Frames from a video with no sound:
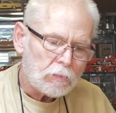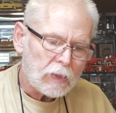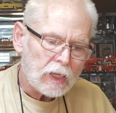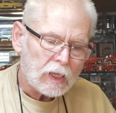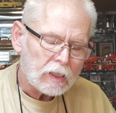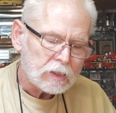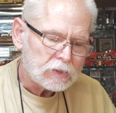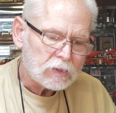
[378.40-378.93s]
man,
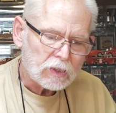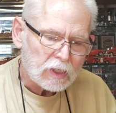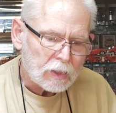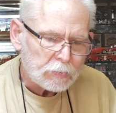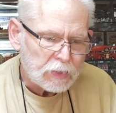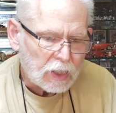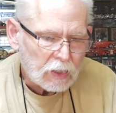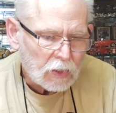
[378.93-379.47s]
I should have
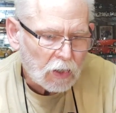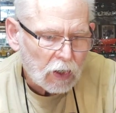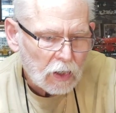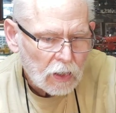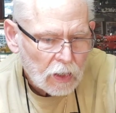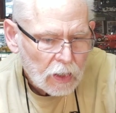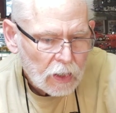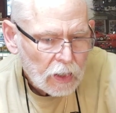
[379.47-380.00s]
kept that car.
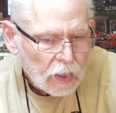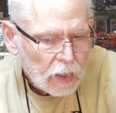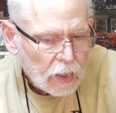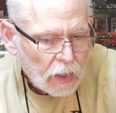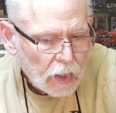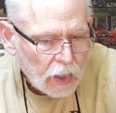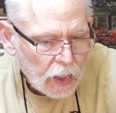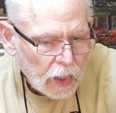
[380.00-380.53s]

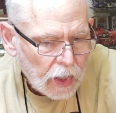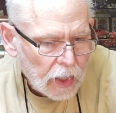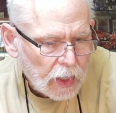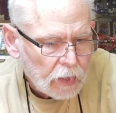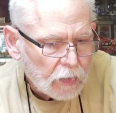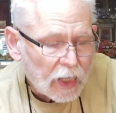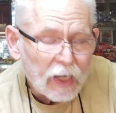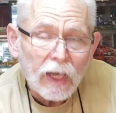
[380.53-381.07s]

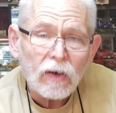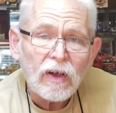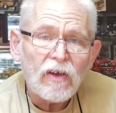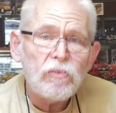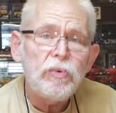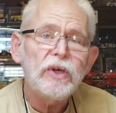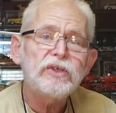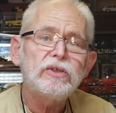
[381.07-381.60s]
Anyway, I don't have
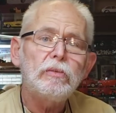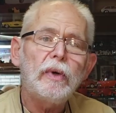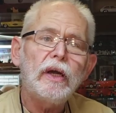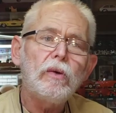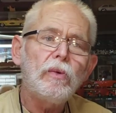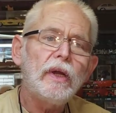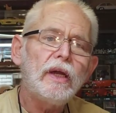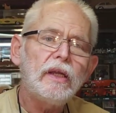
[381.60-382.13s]
a picture of my
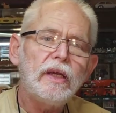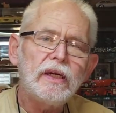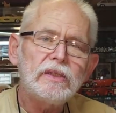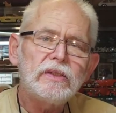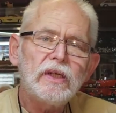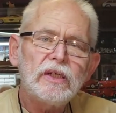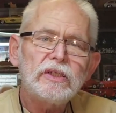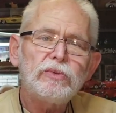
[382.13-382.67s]
red
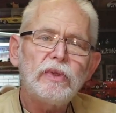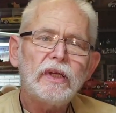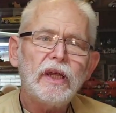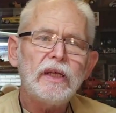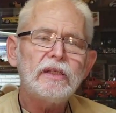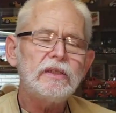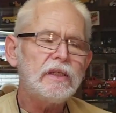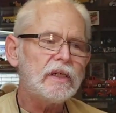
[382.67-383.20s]
SS
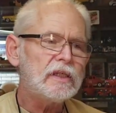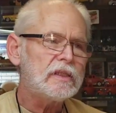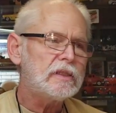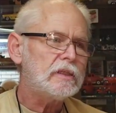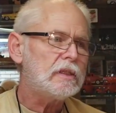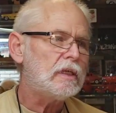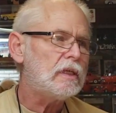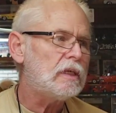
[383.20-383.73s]

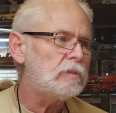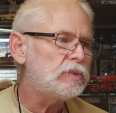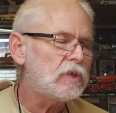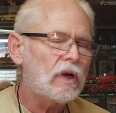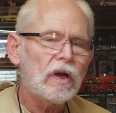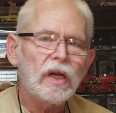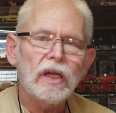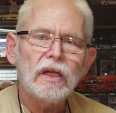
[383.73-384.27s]
396. I'm
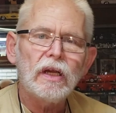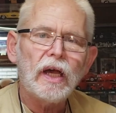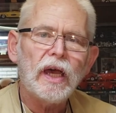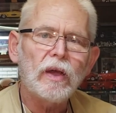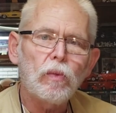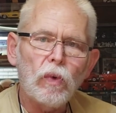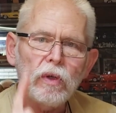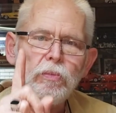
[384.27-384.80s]
sorry. I
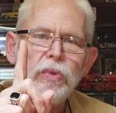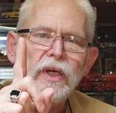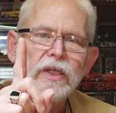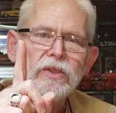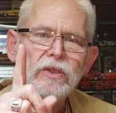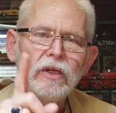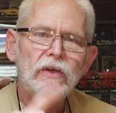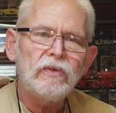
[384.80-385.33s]
had one
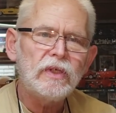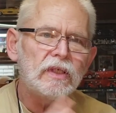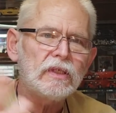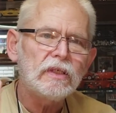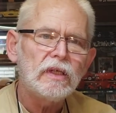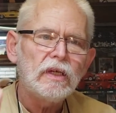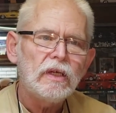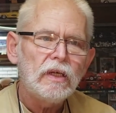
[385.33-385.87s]
picture of it
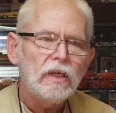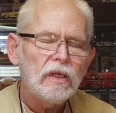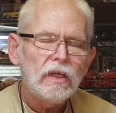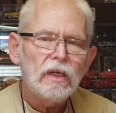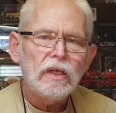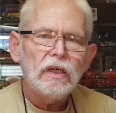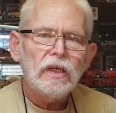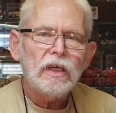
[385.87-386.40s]

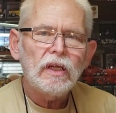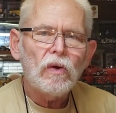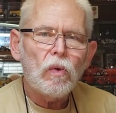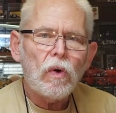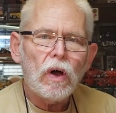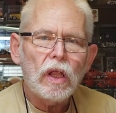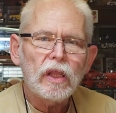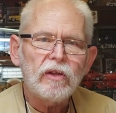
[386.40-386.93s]
in a
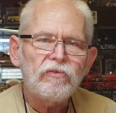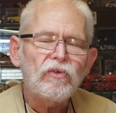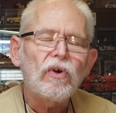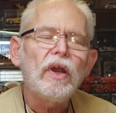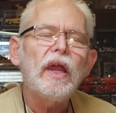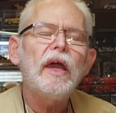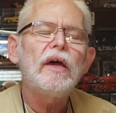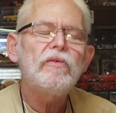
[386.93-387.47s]
wallet
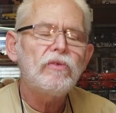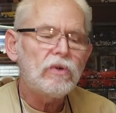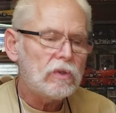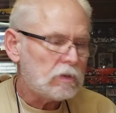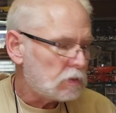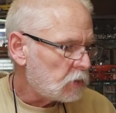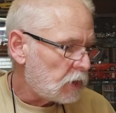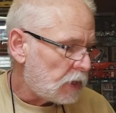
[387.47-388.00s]
forever,
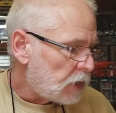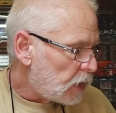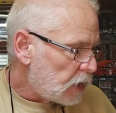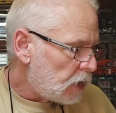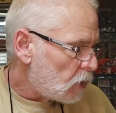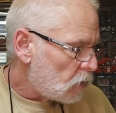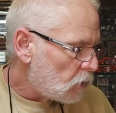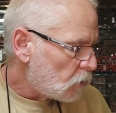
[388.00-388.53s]
and
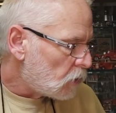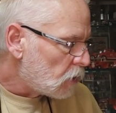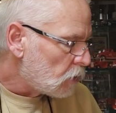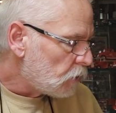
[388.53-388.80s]
I don't know where it